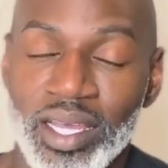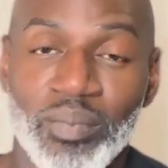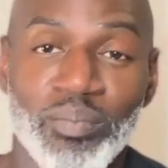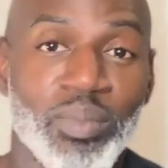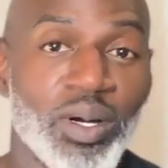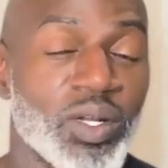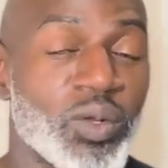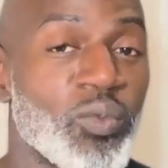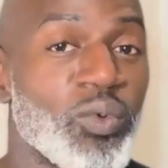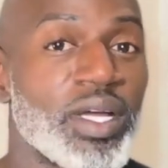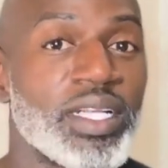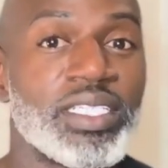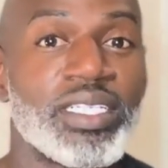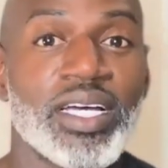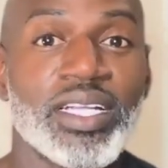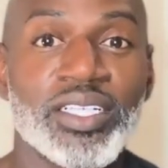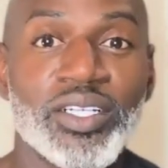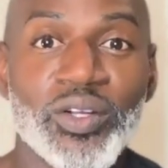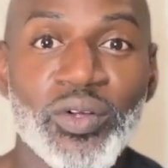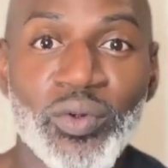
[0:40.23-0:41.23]
but when
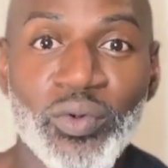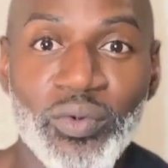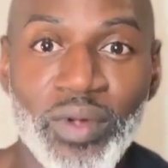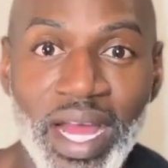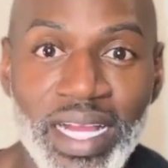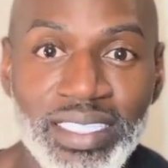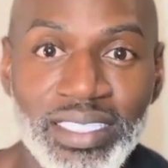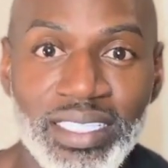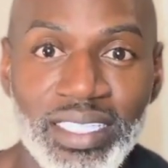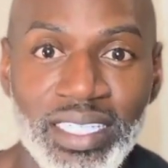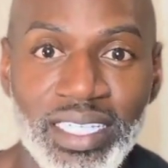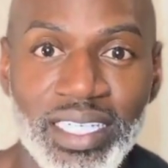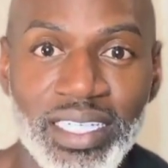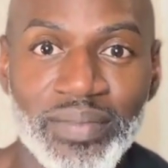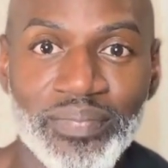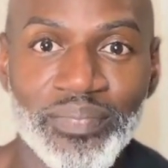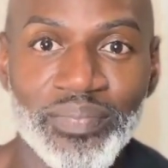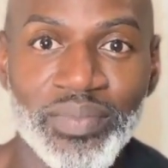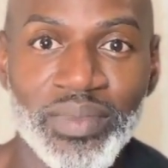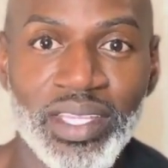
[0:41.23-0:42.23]
done correctly,
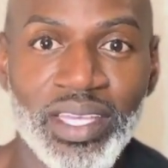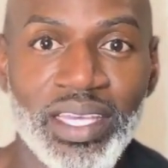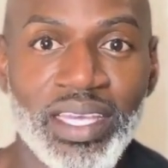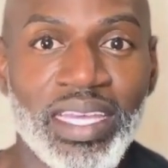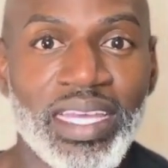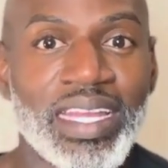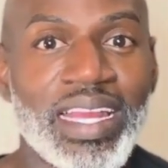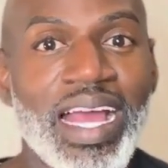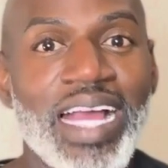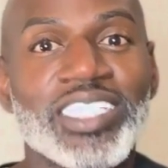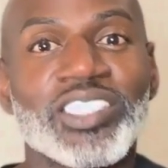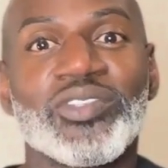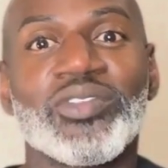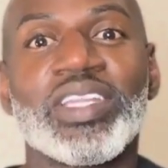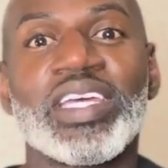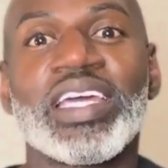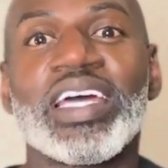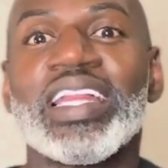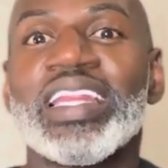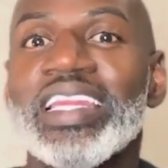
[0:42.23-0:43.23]
it
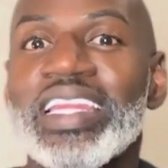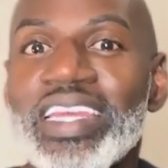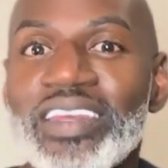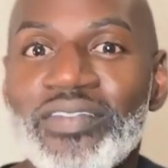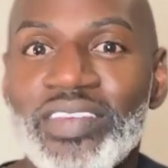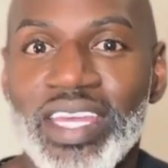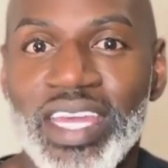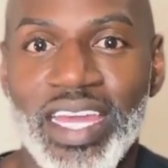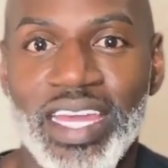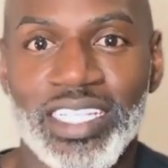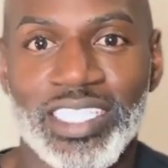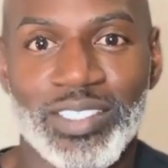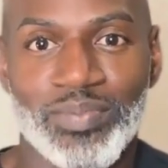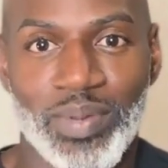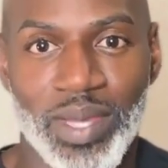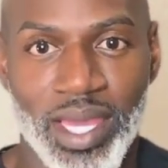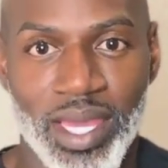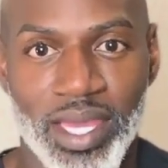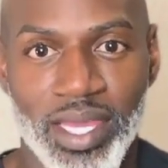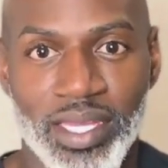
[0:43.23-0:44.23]
actually alleviates
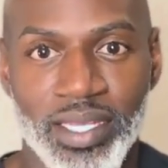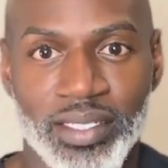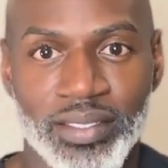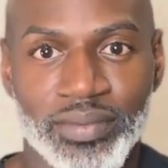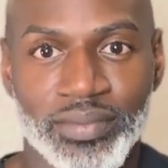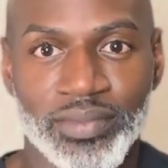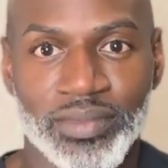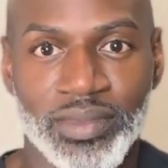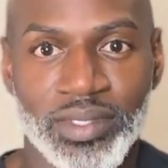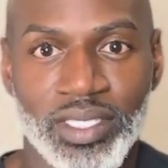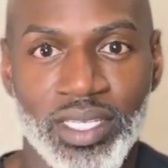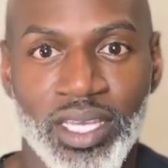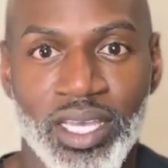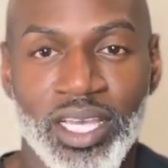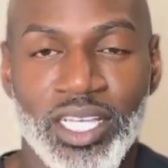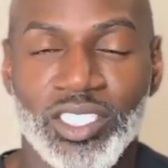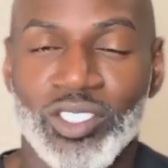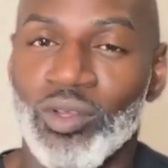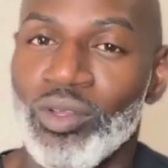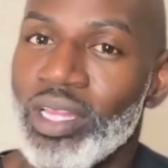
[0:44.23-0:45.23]
pain.
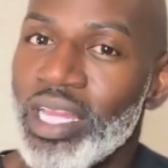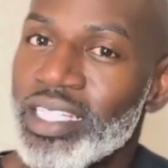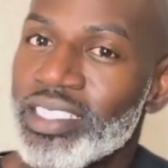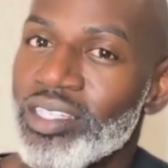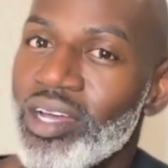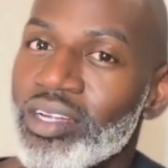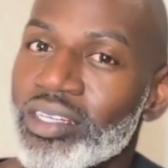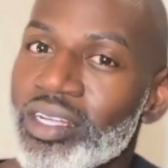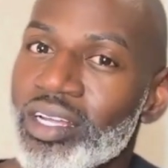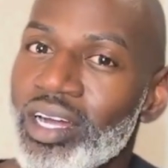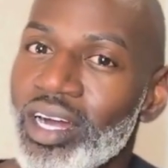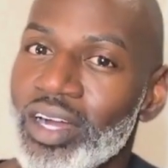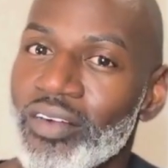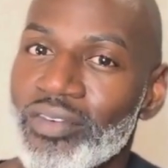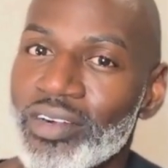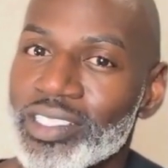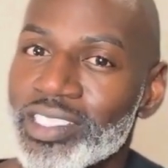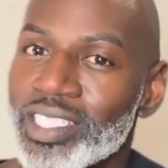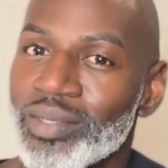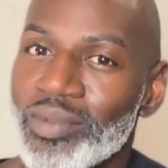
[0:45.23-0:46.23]
So let's
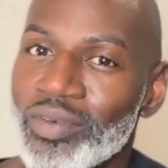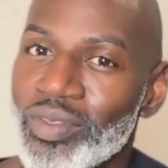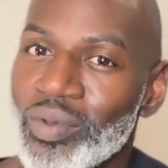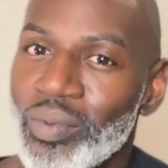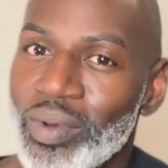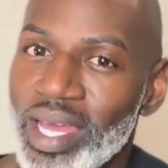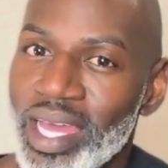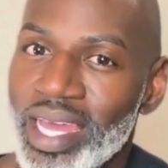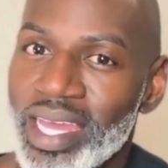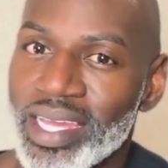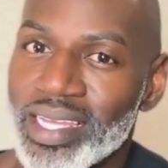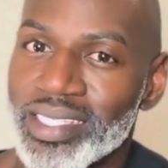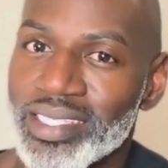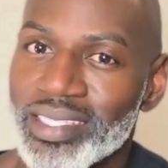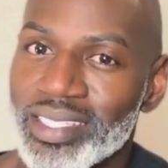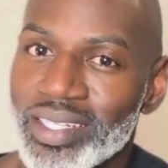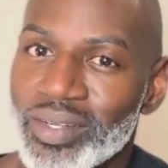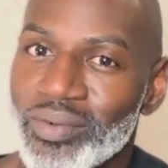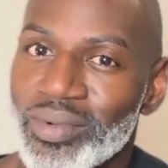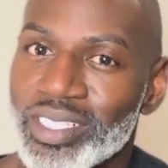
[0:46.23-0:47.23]
uncover some of the ways
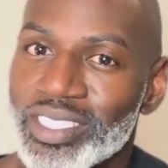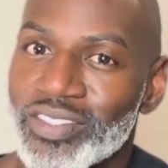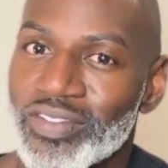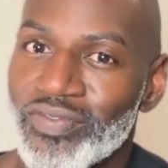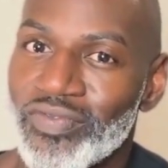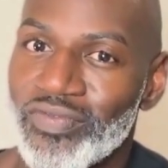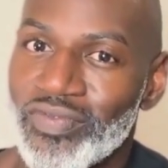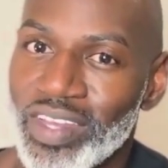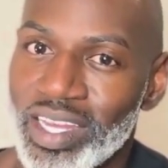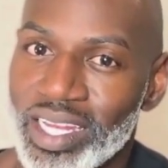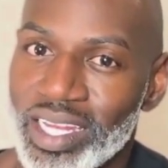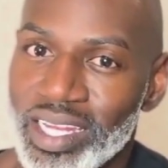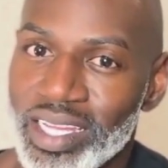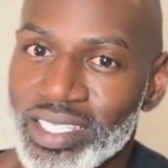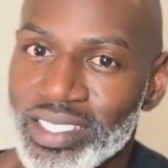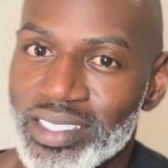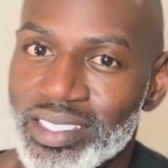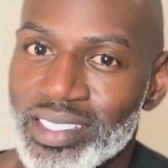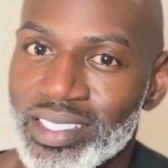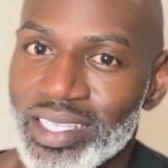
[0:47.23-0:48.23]
in which
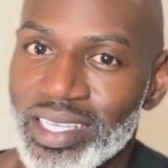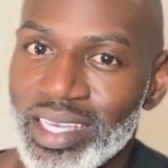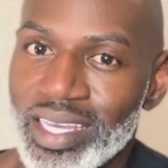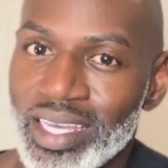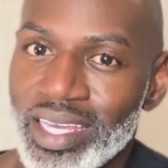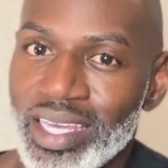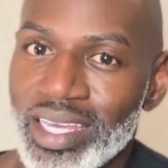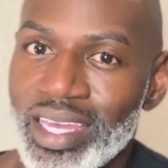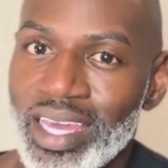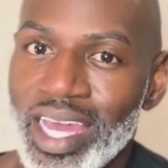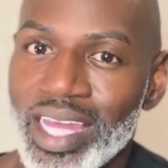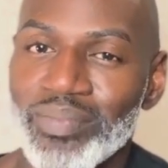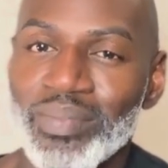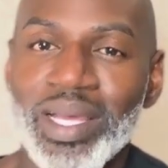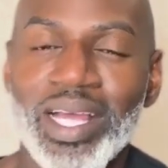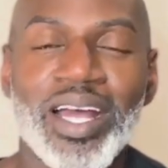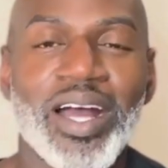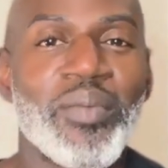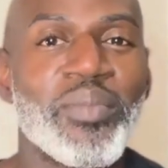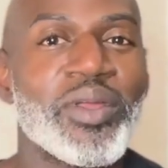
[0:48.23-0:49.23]
fitness can
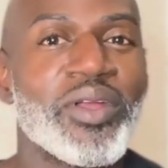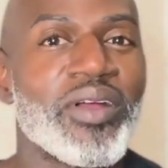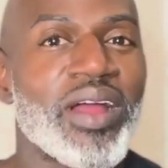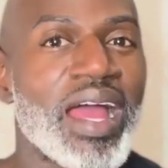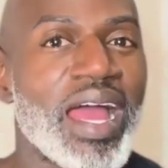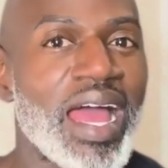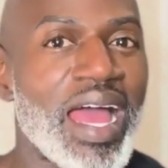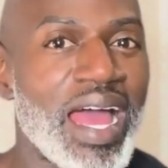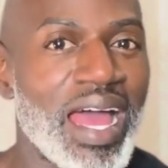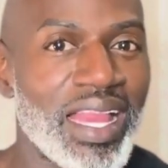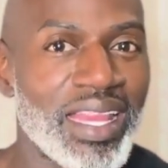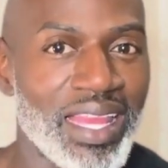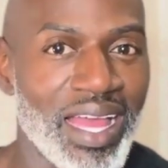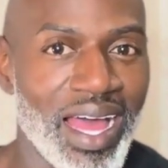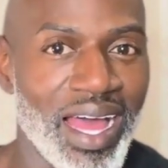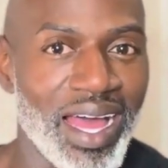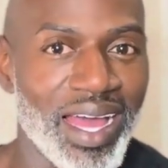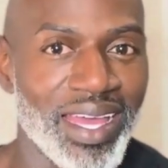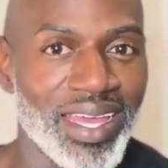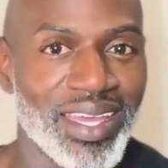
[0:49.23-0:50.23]
become your
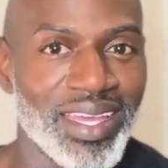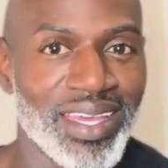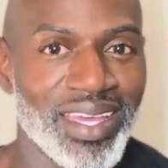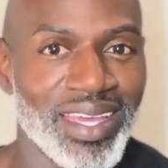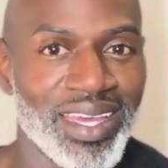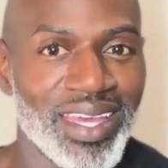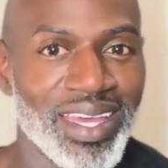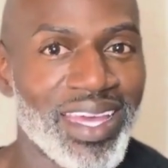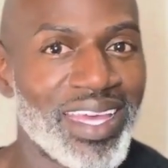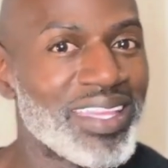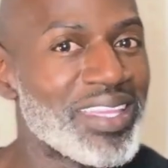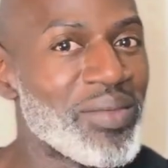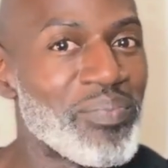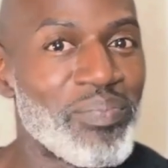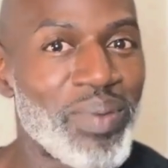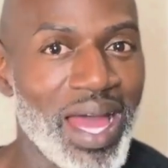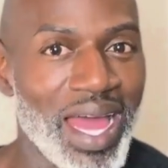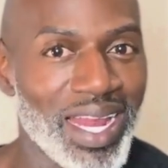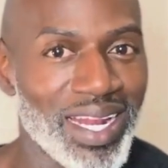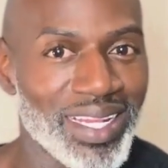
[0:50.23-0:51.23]
ally in the
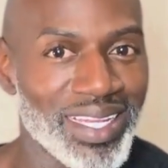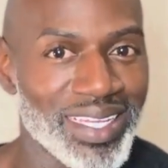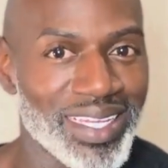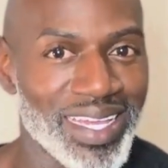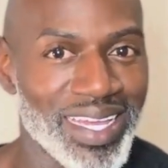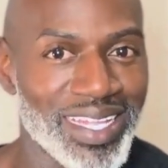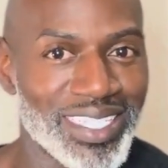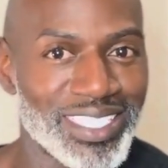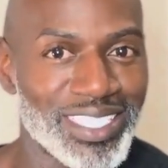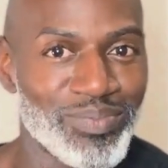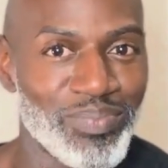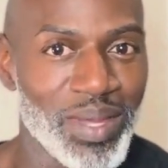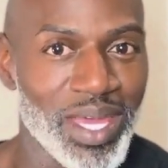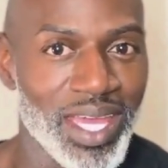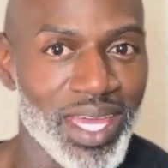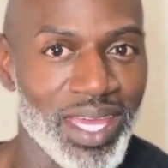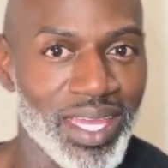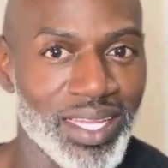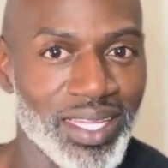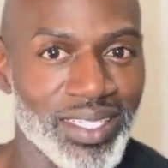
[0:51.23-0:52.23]
battle against
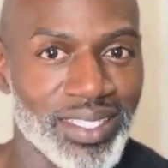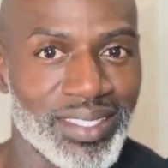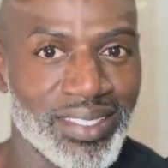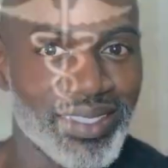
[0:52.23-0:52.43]
pain.